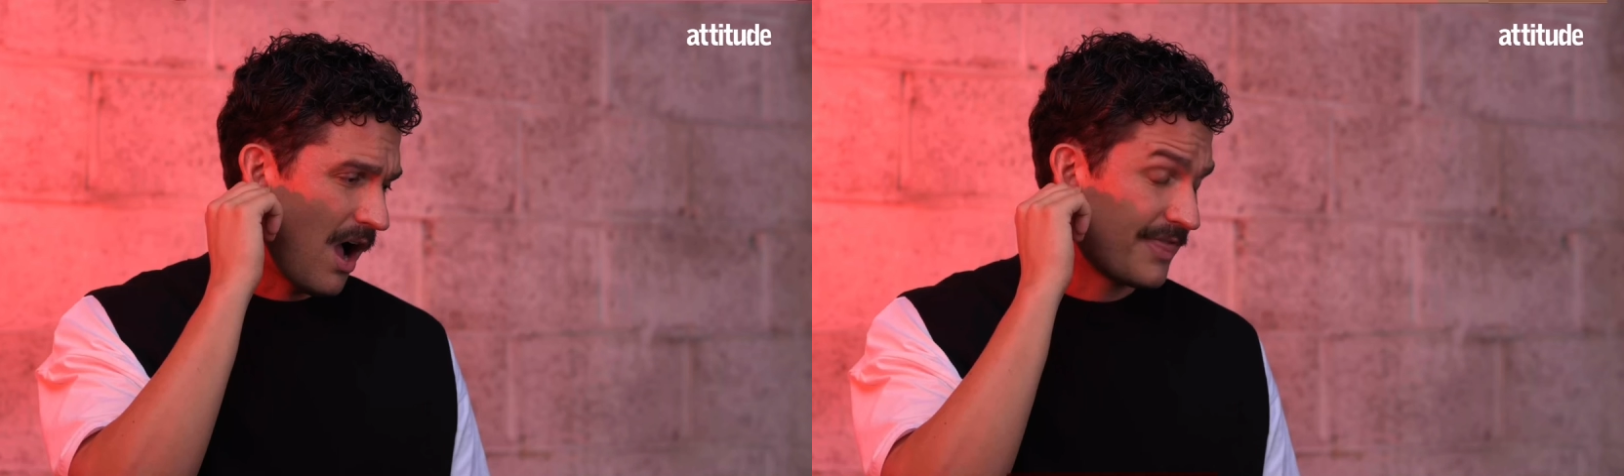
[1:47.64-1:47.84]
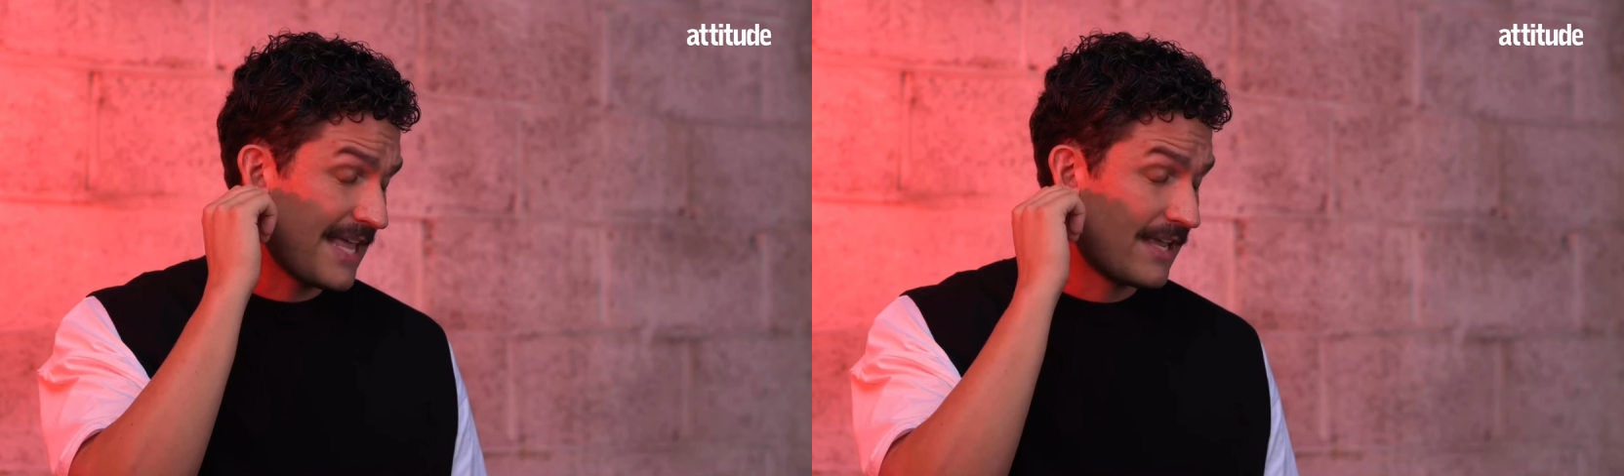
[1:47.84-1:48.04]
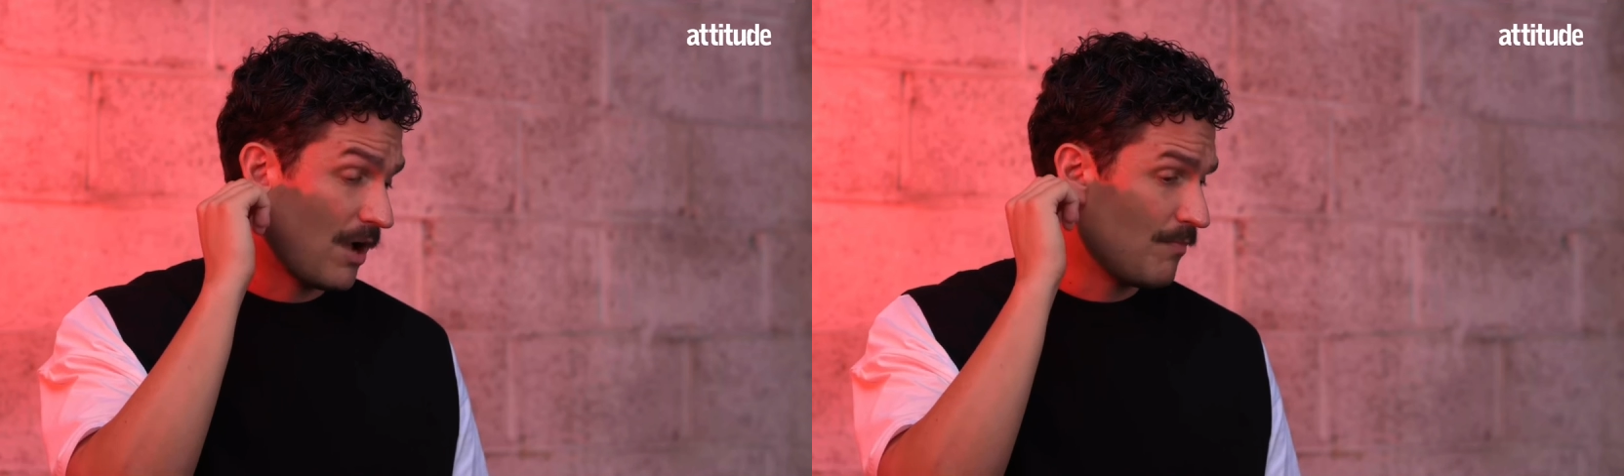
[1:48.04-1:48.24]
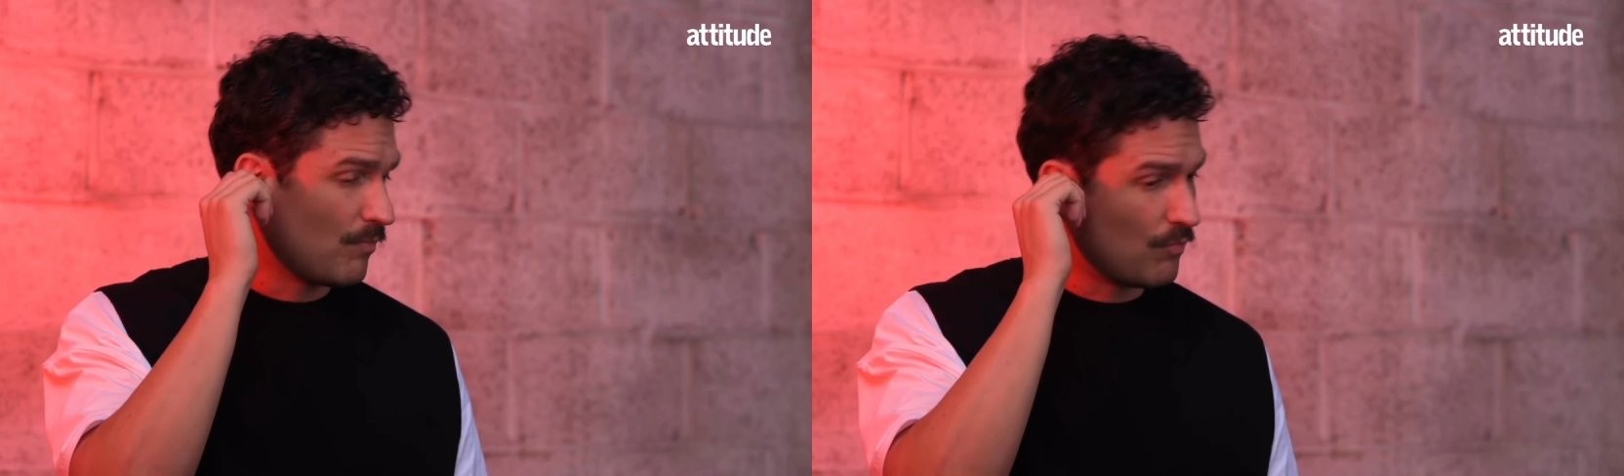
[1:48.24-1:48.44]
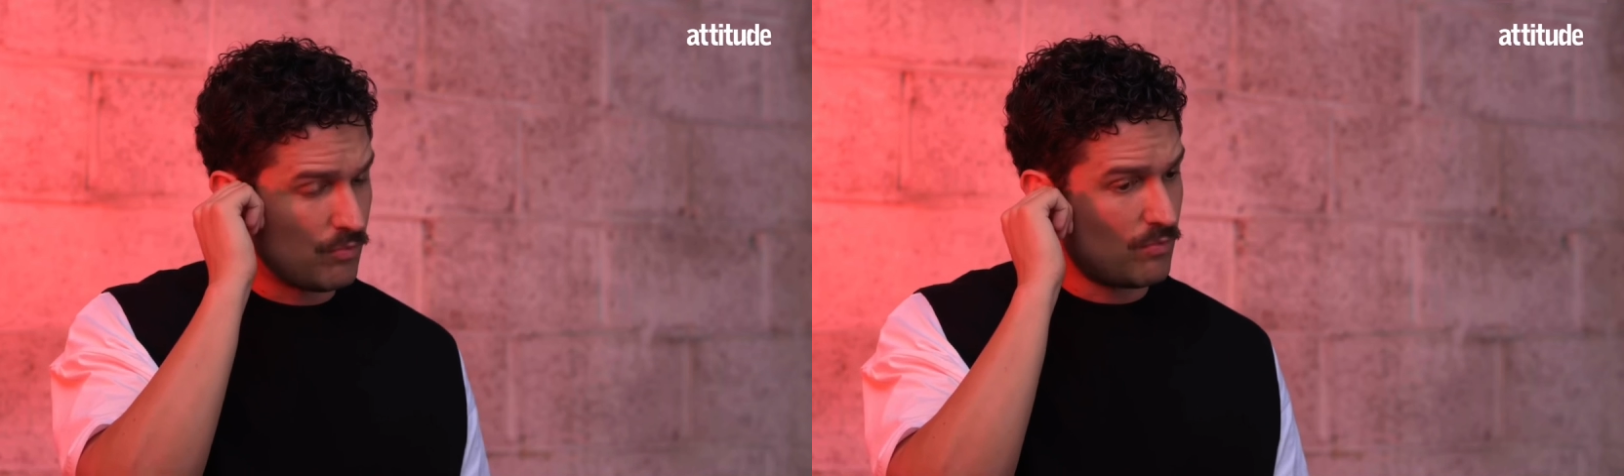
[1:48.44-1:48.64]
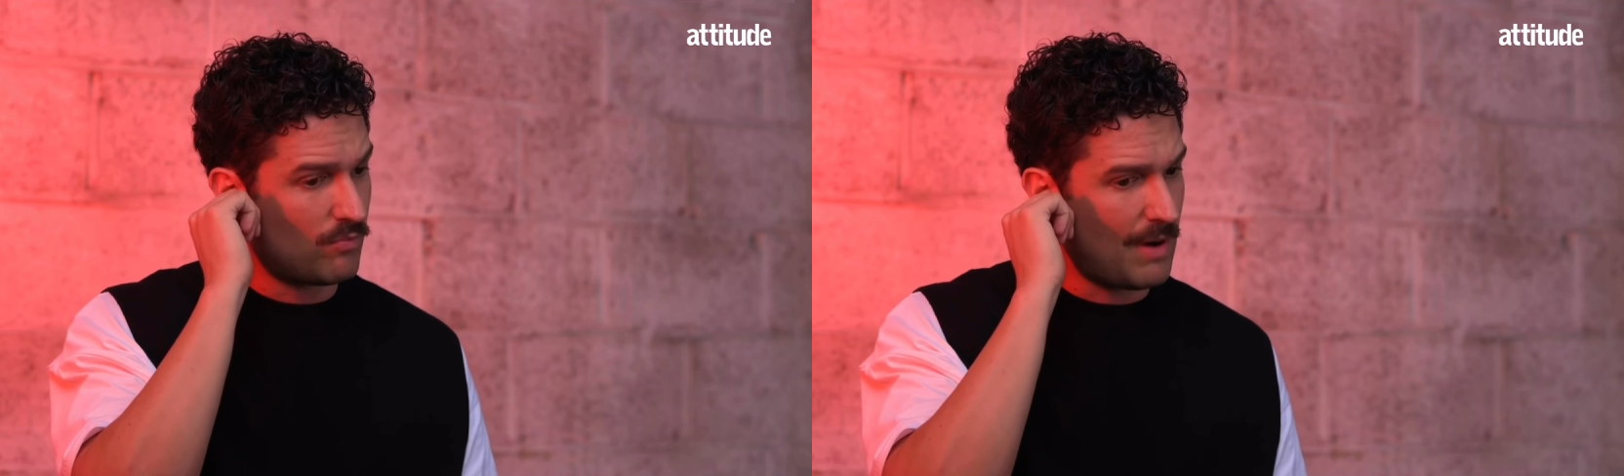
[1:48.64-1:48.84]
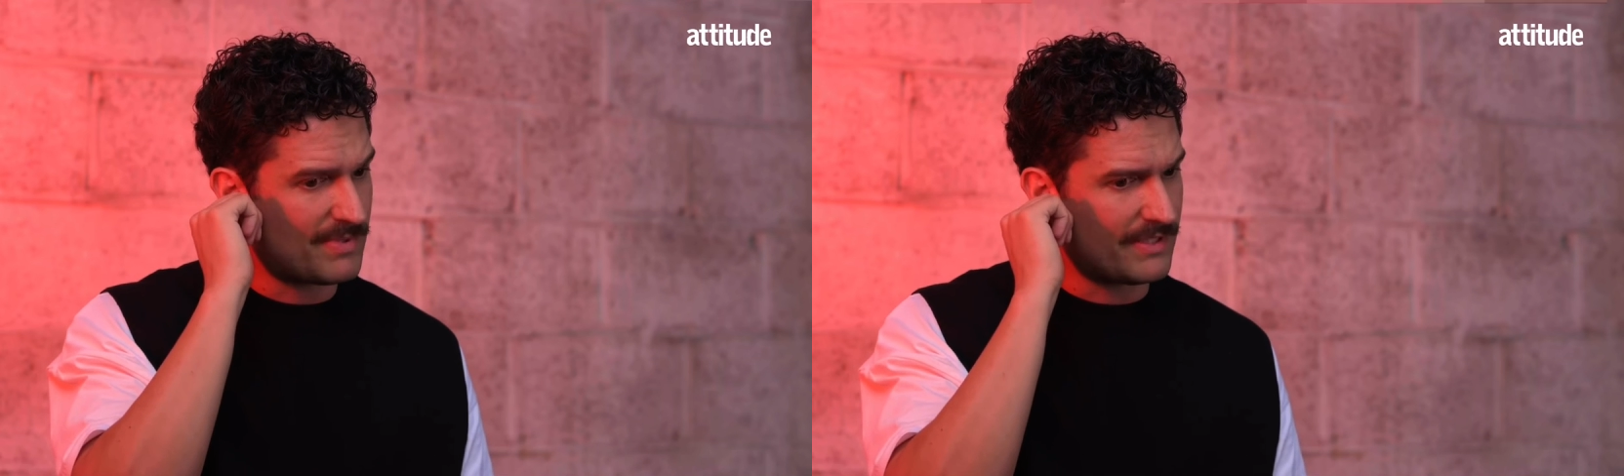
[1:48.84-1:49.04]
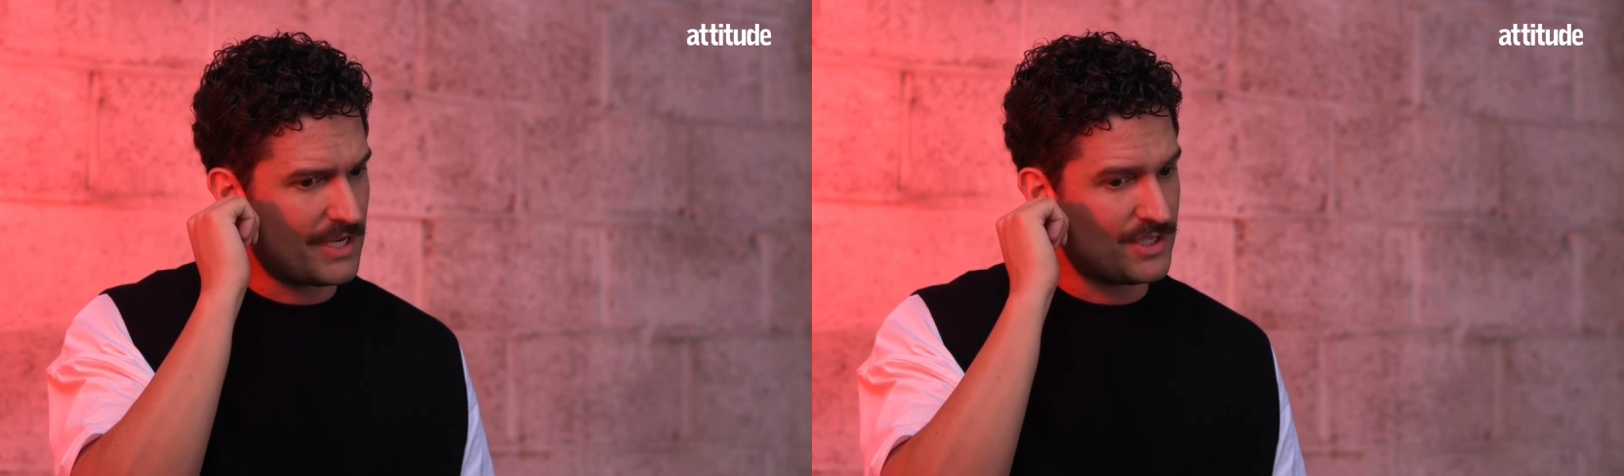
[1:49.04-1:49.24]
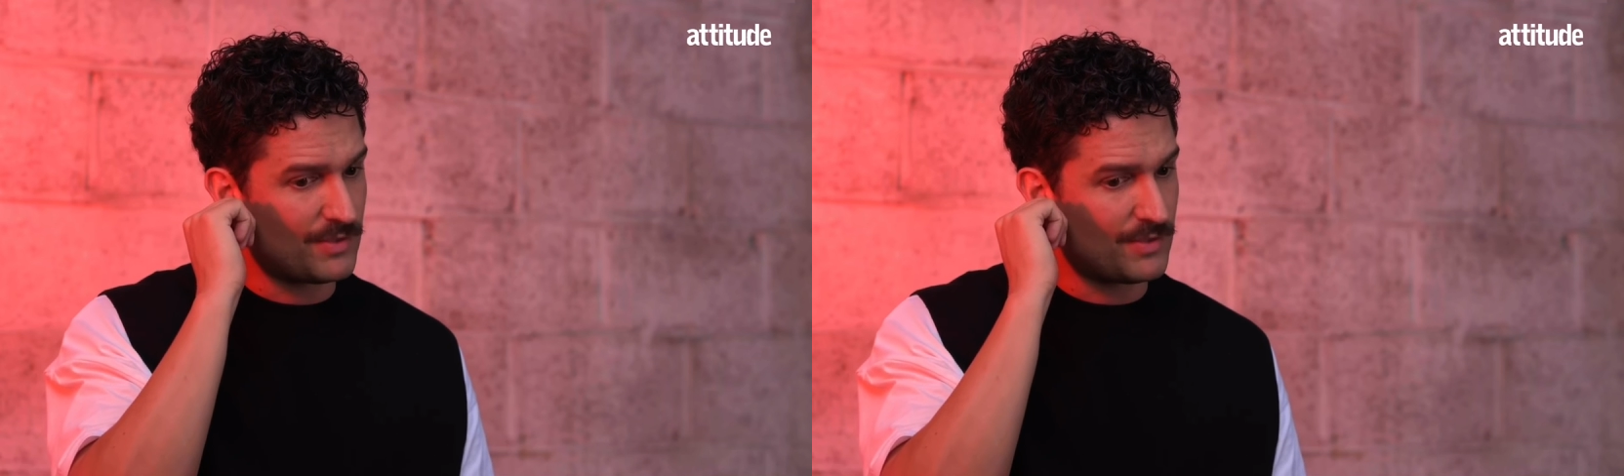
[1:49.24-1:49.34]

I think representation